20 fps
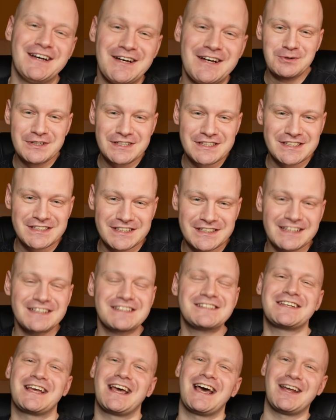who is still
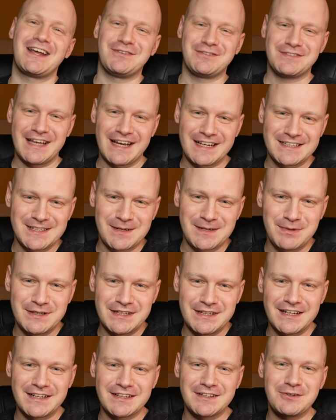scared of the
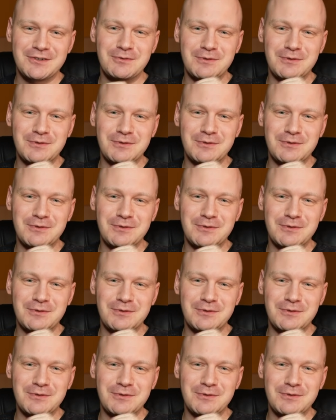XRPL,